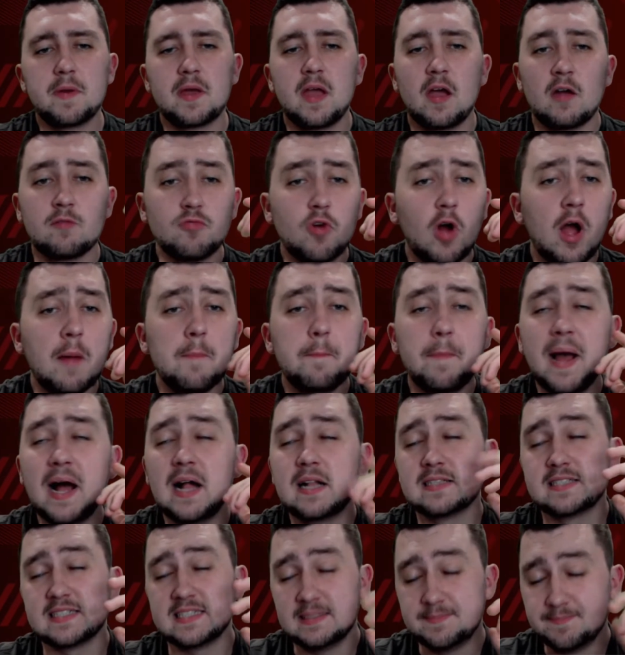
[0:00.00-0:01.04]
Ryan
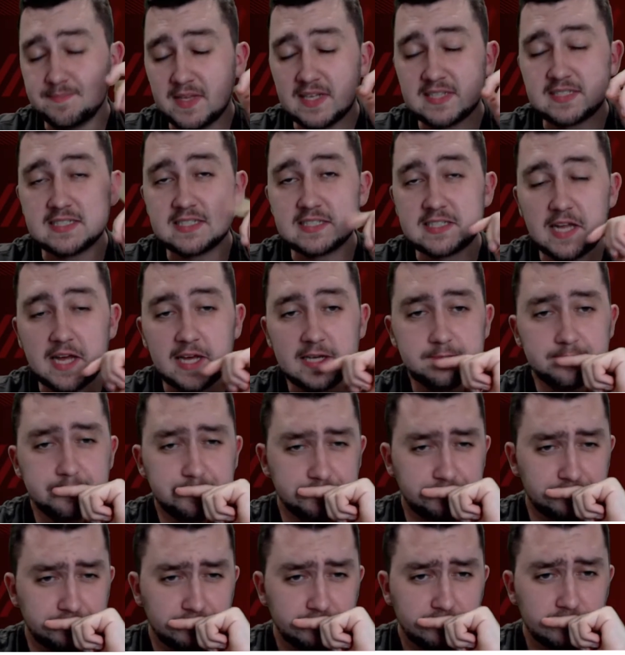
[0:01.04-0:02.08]
Baldy is his name.
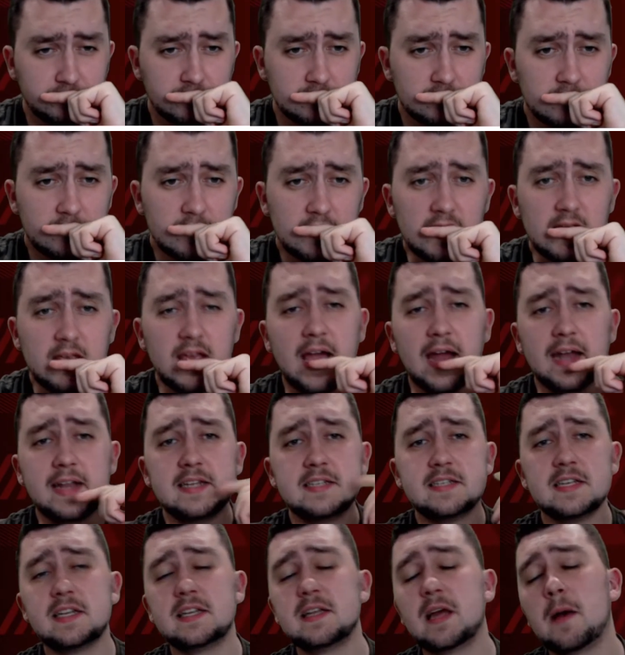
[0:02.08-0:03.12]
And he
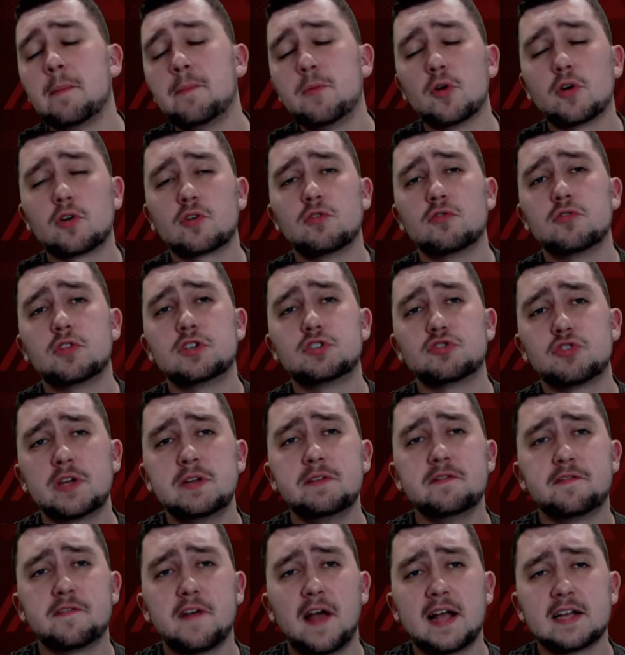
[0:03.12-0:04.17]
did a book called The Dream
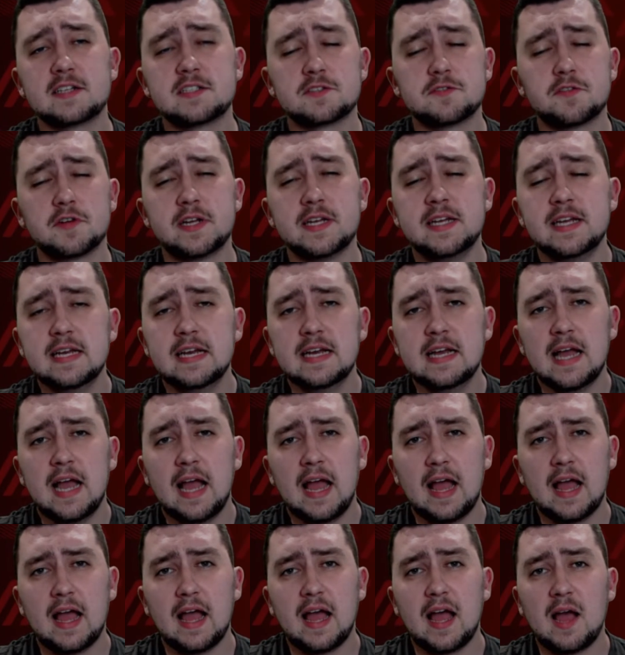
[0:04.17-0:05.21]
Factory.
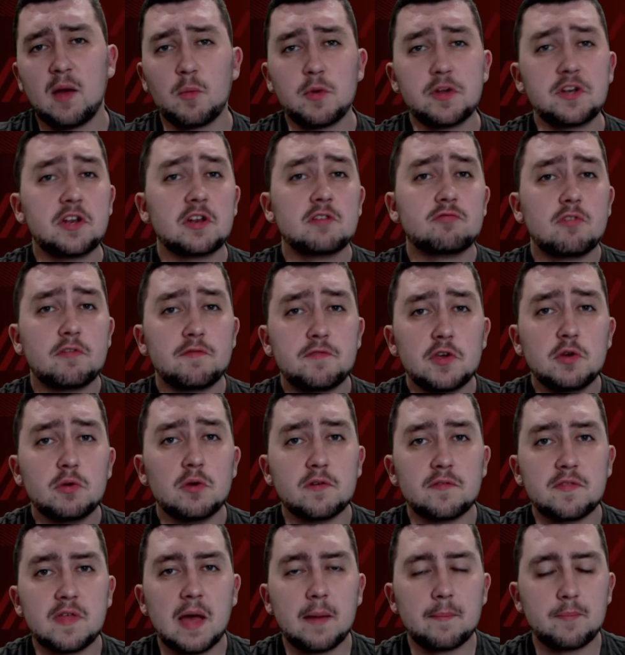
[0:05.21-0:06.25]
And we did a review
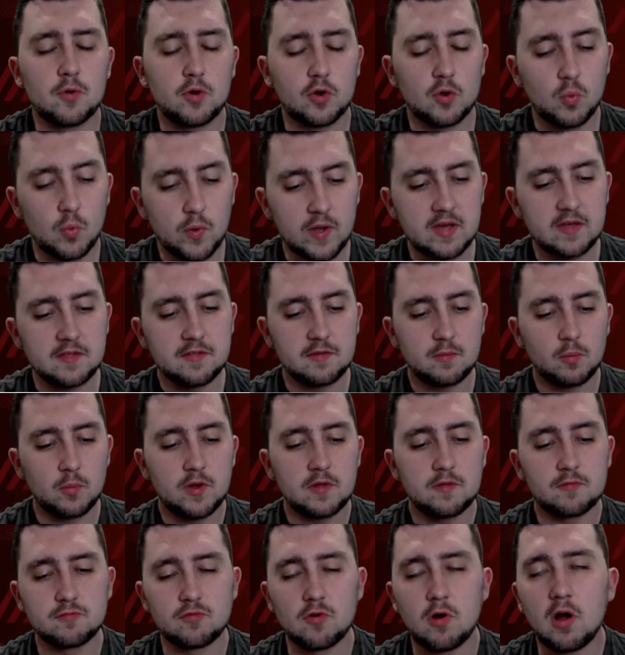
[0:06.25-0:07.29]
of that book with
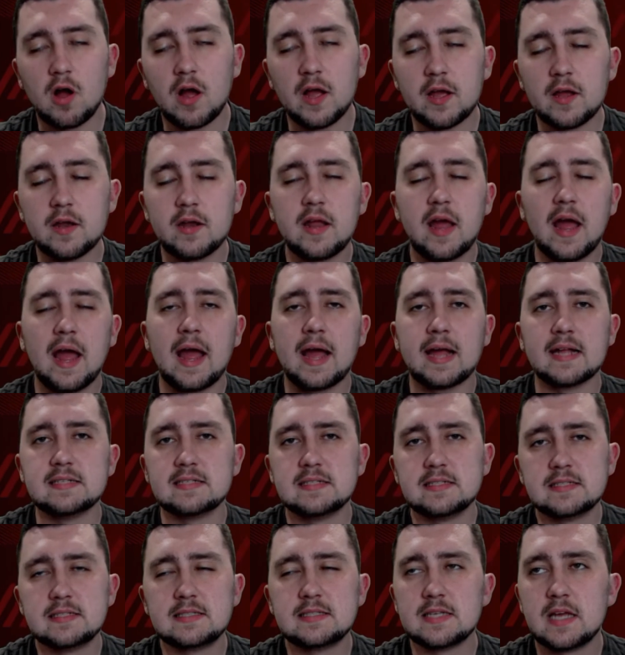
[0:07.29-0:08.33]
Ryan.
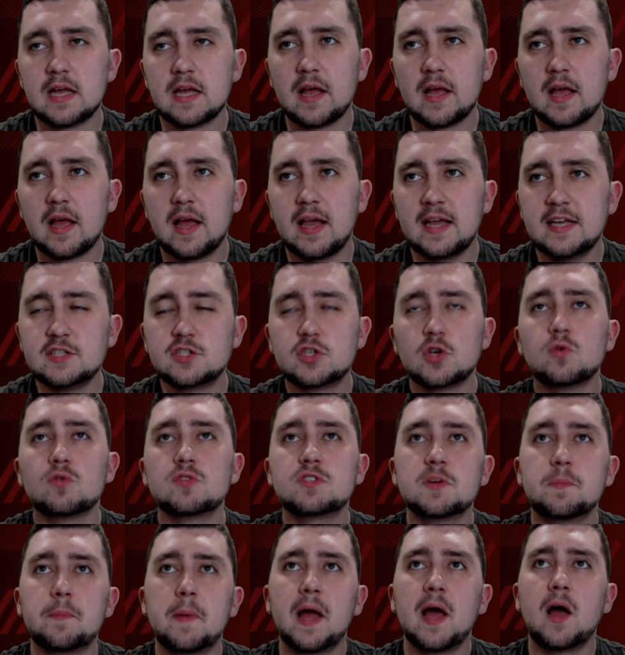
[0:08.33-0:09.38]
And he talked
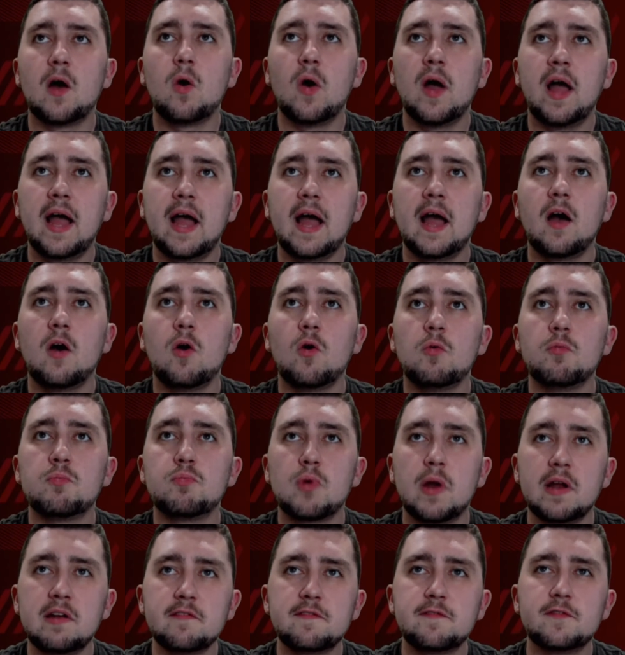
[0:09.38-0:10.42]
about how
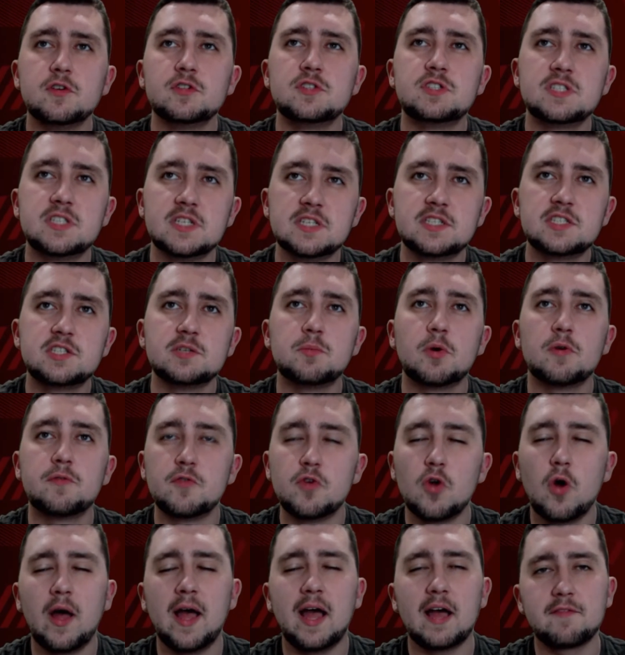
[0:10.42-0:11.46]
Brentford's system of
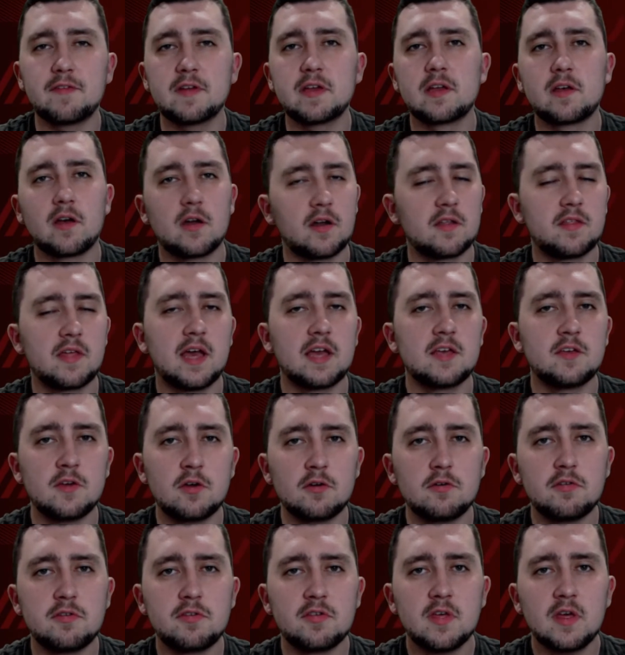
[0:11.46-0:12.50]
not having kind of that
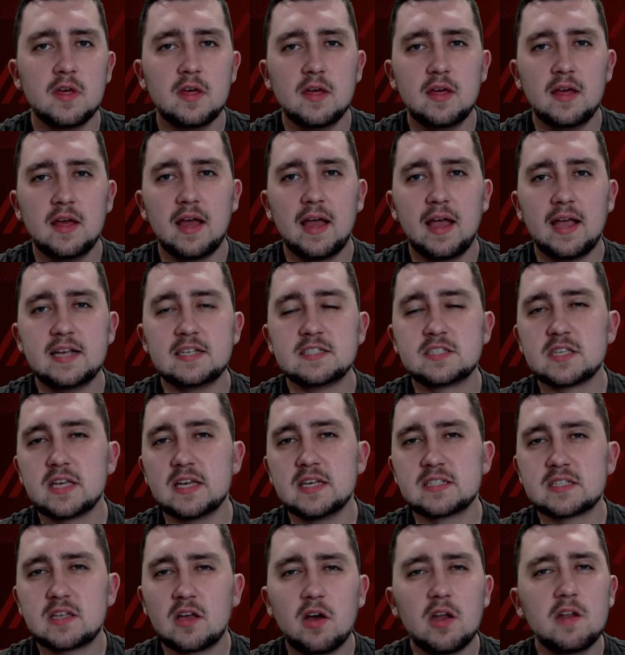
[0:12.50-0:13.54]
youth
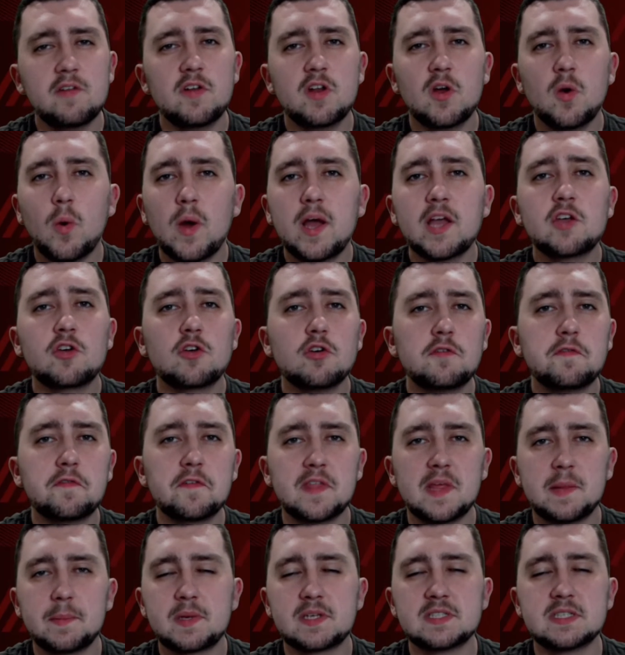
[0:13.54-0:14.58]
is kind of in a way good for
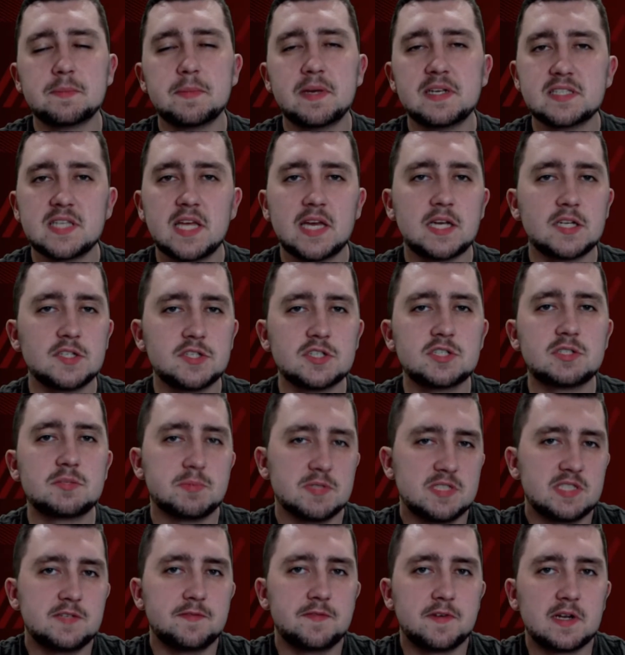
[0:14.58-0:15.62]
them, because it means they can just
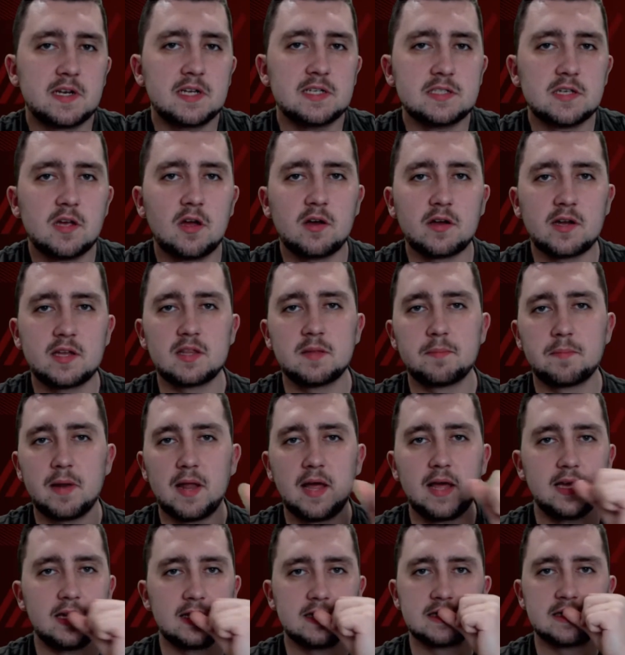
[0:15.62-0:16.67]
specifically target the
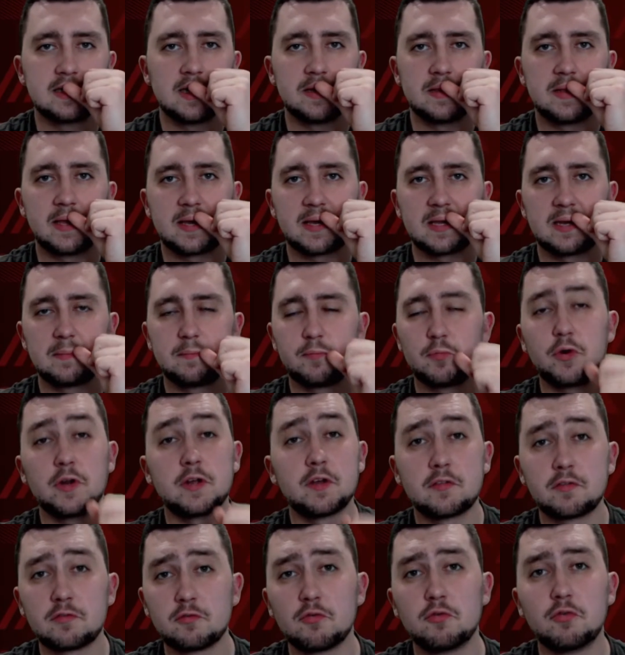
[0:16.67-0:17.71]
players that they're going to bring
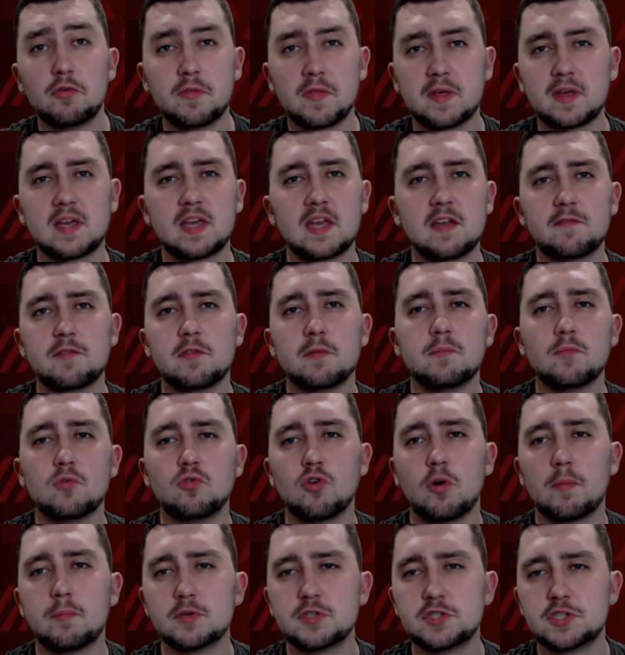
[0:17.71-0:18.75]
through and they can give them more
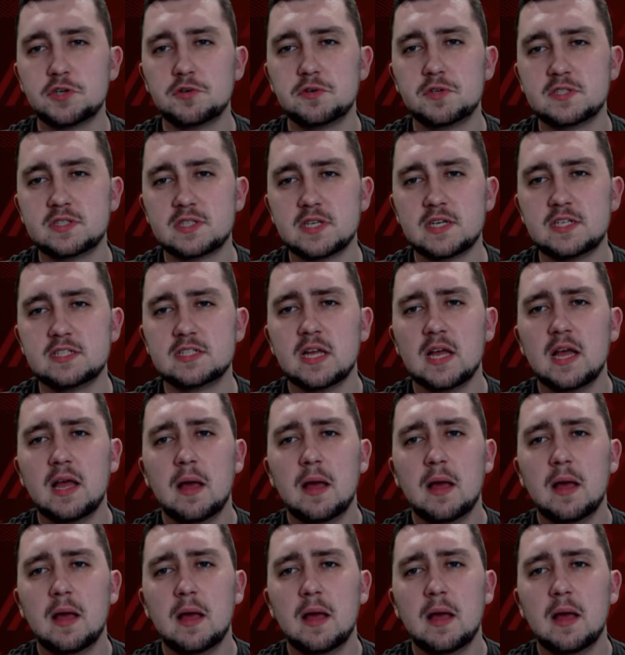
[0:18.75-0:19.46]
opportunities.